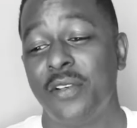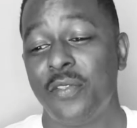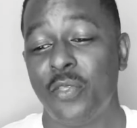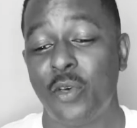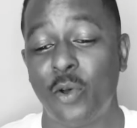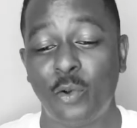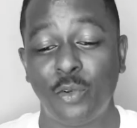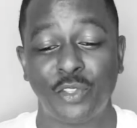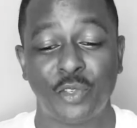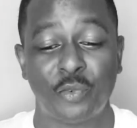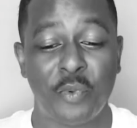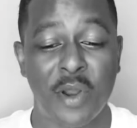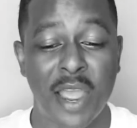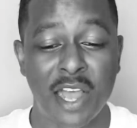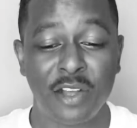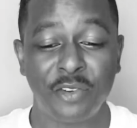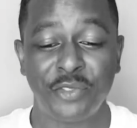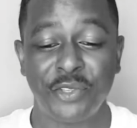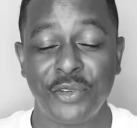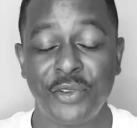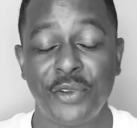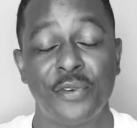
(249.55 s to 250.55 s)
Those
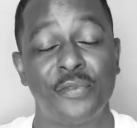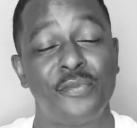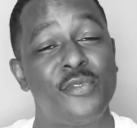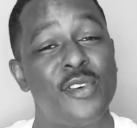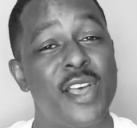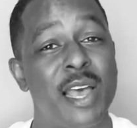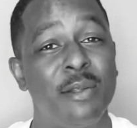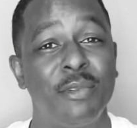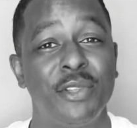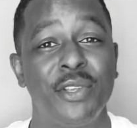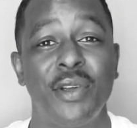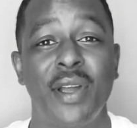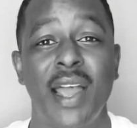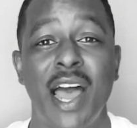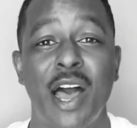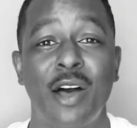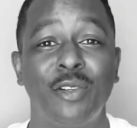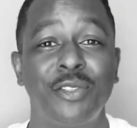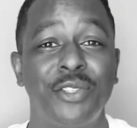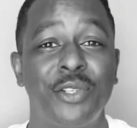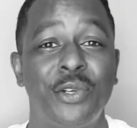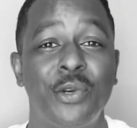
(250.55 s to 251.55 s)
around you, your family, your
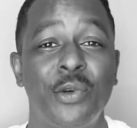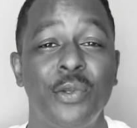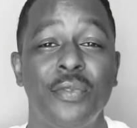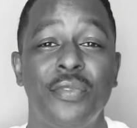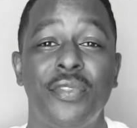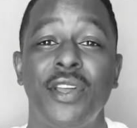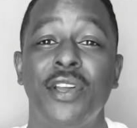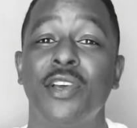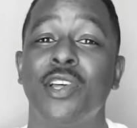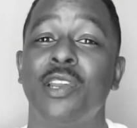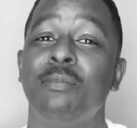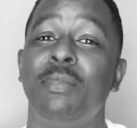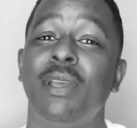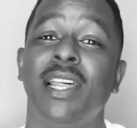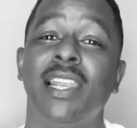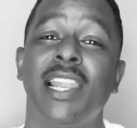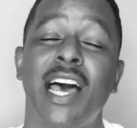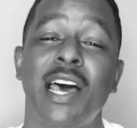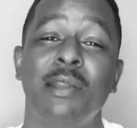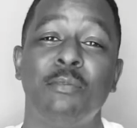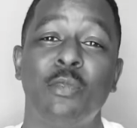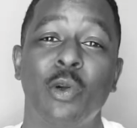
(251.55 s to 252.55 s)
household, they're going to be a
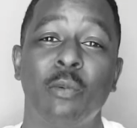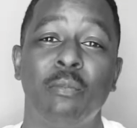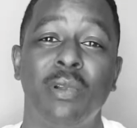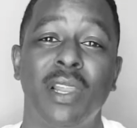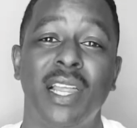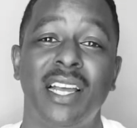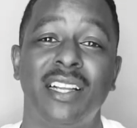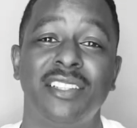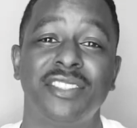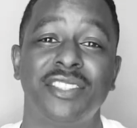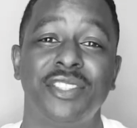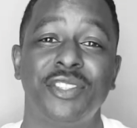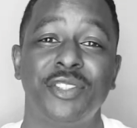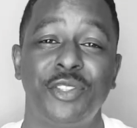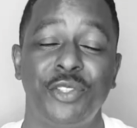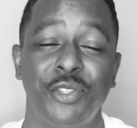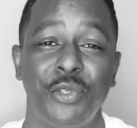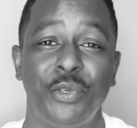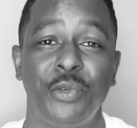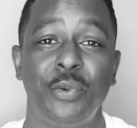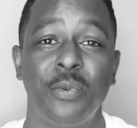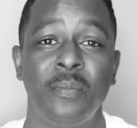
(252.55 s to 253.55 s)
lot more blessed
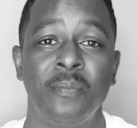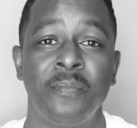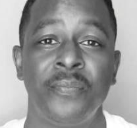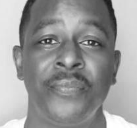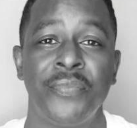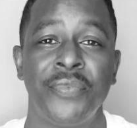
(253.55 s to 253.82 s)
too.